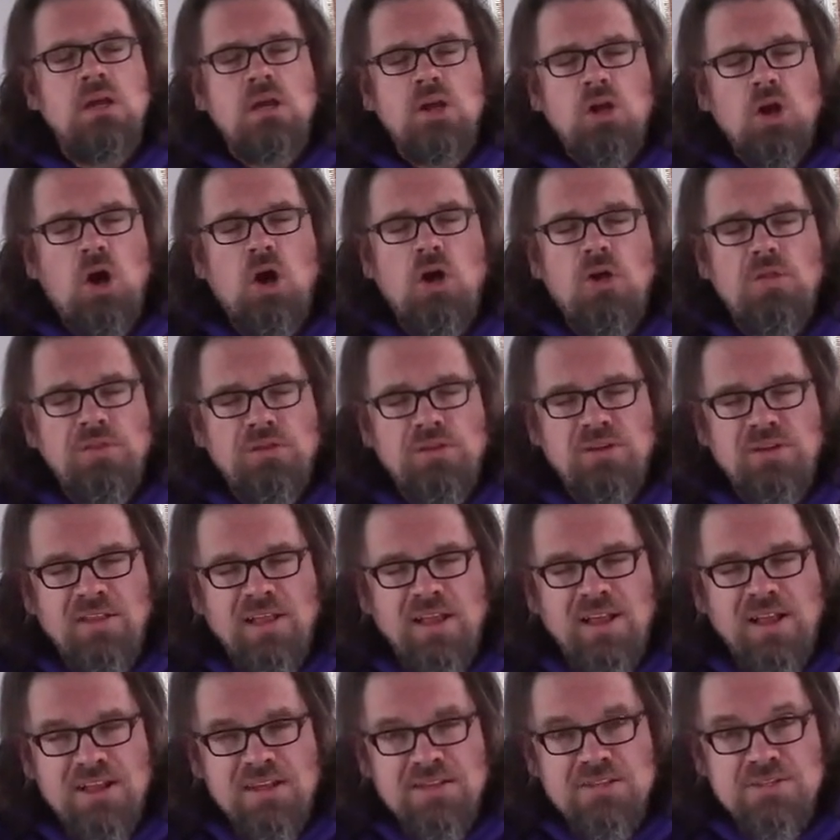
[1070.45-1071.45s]
call their
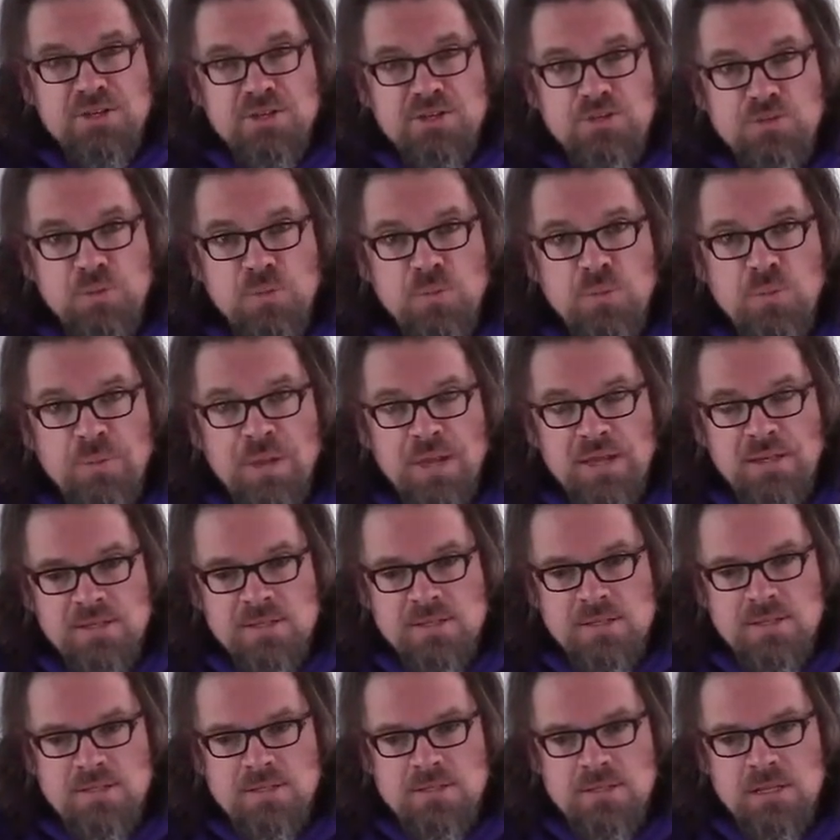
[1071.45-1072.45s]
clients unto
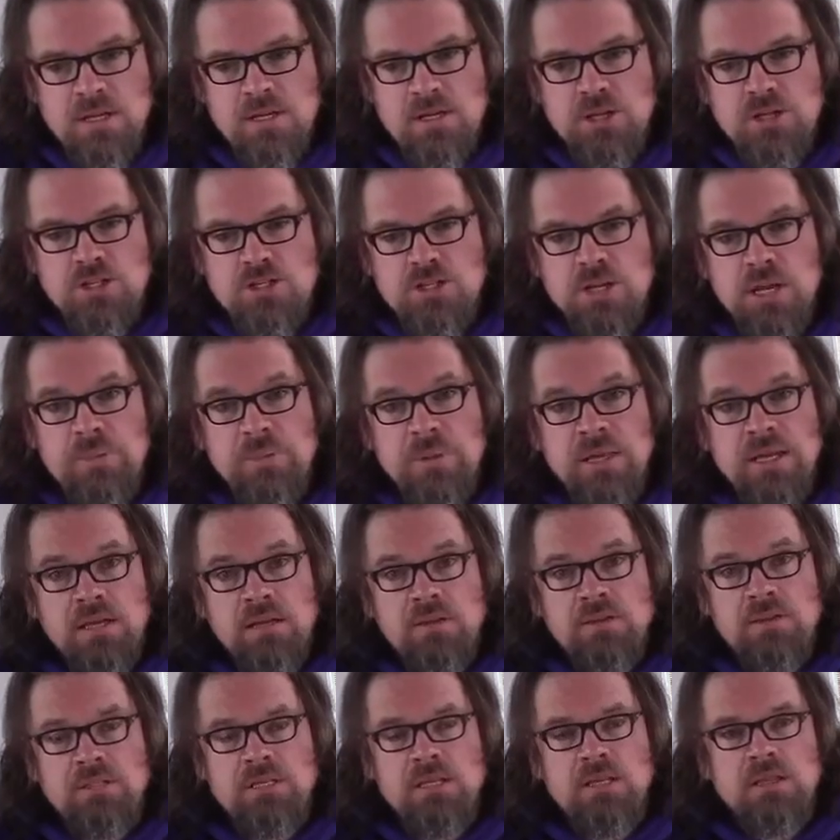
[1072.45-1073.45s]
repentance. It's not a shamey,
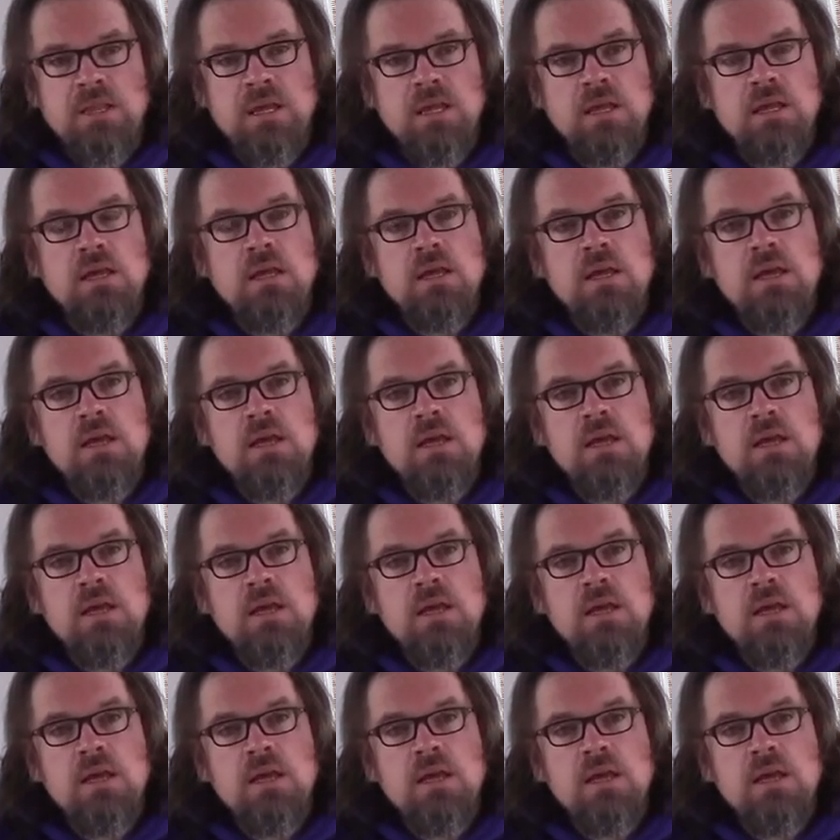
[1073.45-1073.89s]
guilty thing.